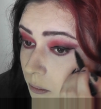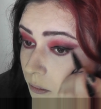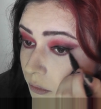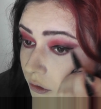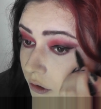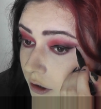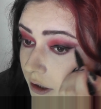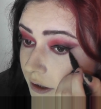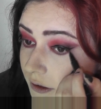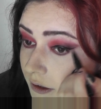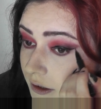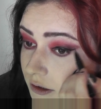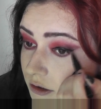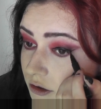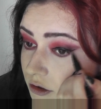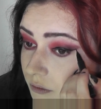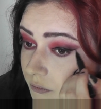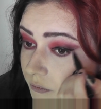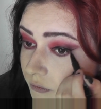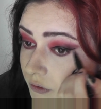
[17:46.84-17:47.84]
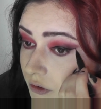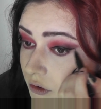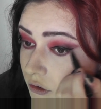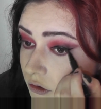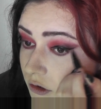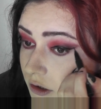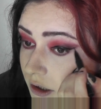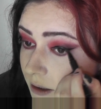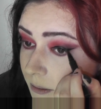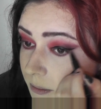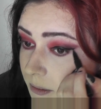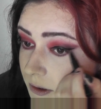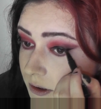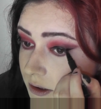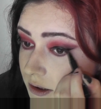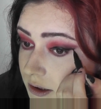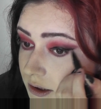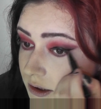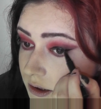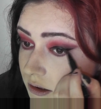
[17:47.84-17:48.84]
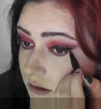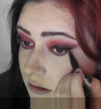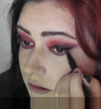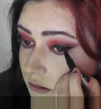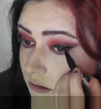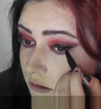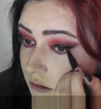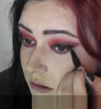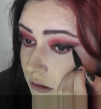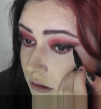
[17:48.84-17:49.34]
and pray that something good happens.